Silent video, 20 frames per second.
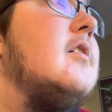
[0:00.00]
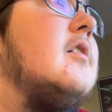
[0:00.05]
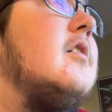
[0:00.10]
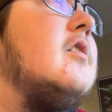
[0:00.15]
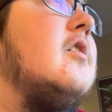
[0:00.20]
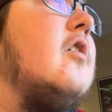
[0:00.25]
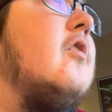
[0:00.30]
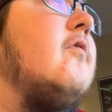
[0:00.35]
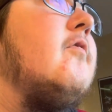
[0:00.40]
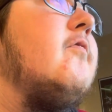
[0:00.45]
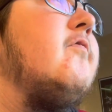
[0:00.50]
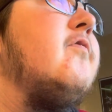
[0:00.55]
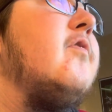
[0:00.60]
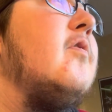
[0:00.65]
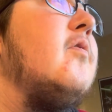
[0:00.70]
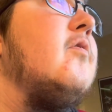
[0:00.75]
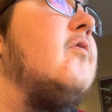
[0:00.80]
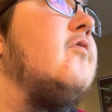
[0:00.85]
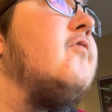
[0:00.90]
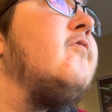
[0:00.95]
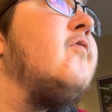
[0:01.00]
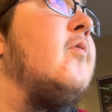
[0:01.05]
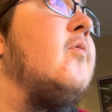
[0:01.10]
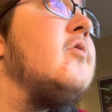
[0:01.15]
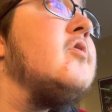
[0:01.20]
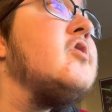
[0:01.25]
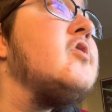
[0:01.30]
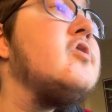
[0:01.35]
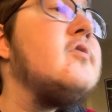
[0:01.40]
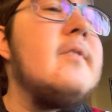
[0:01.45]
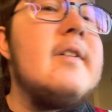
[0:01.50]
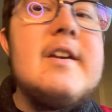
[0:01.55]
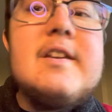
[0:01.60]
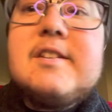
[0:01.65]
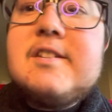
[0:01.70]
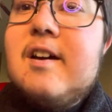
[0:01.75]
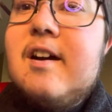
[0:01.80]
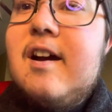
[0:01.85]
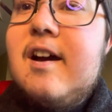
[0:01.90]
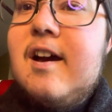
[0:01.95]
You know, four
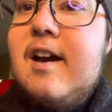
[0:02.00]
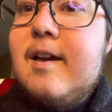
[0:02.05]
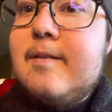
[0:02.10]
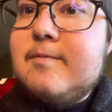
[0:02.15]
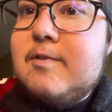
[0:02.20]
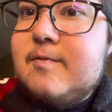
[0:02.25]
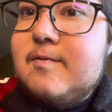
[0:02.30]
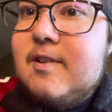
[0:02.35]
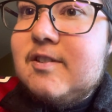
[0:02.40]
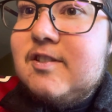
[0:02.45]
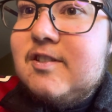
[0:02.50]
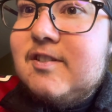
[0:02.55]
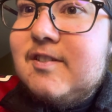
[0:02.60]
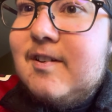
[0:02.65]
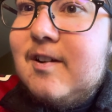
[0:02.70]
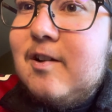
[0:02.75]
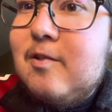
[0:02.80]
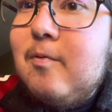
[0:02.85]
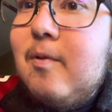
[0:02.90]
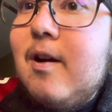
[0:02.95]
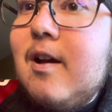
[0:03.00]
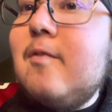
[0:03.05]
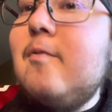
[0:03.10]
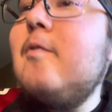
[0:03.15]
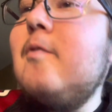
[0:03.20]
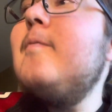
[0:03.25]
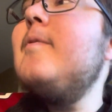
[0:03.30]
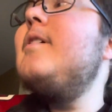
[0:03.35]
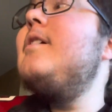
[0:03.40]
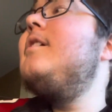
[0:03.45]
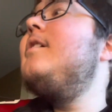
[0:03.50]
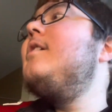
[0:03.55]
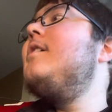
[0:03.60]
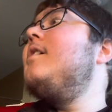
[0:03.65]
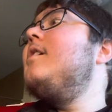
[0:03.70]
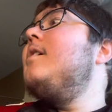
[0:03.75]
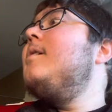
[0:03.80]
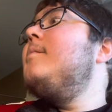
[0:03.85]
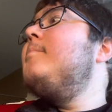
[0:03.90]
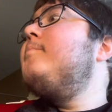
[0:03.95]
straight times if necessary. Why were we
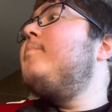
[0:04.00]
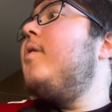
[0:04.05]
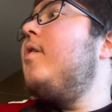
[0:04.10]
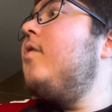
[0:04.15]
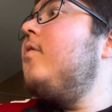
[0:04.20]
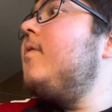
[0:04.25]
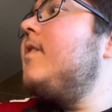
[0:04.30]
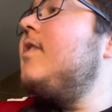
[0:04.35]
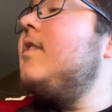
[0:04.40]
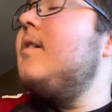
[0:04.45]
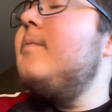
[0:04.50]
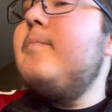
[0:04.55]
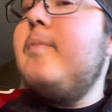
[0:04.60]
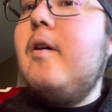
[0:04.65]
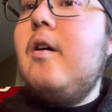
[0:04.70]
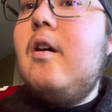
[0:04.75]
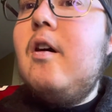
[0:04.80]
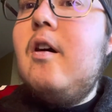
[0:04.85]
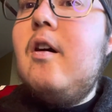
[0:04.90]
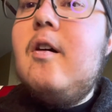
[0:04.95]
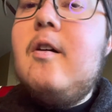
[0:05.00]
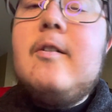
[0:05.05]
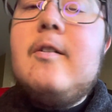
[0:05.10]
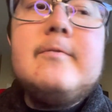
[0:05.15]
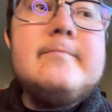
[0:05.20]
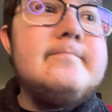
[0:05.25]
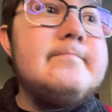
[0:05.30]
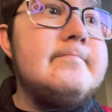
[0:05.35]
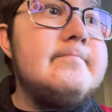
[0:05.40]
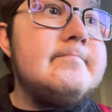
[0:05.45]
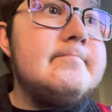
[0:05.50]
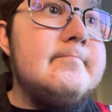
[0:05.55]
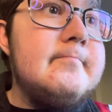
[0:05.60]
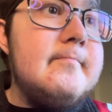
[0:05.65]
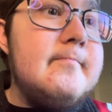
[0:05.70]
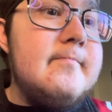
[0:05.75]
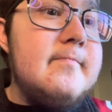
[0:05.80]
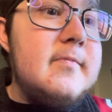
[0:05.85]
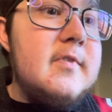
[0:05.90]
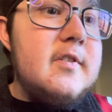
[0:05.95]
pulling the ball,
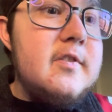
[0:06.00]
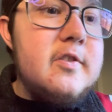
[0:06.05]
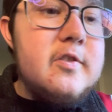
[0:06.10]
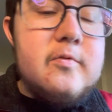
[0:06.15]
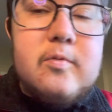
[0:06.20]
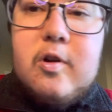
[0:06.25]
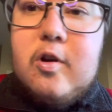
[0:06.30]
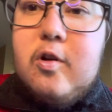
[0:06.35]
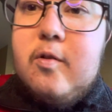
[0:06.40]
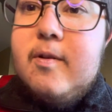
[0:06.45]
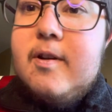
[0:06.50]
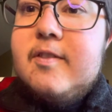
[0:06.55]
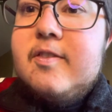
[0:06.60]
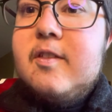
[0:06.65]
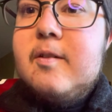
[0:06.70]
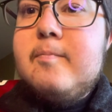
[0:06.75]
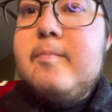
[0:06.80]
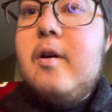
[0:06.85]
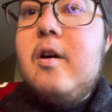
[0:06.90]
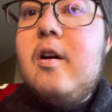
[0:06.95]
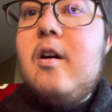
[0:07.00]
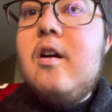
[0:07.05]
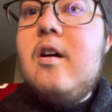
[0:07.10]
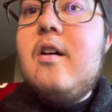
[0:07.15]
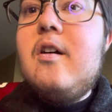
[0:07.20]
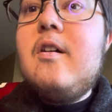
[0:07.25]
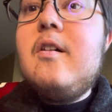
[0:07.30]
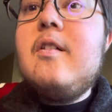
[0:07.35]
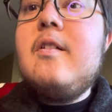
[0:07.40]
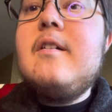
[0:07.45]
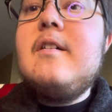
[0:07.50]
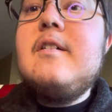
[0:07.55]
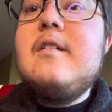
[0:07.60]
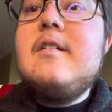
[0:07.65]
throwing the ball?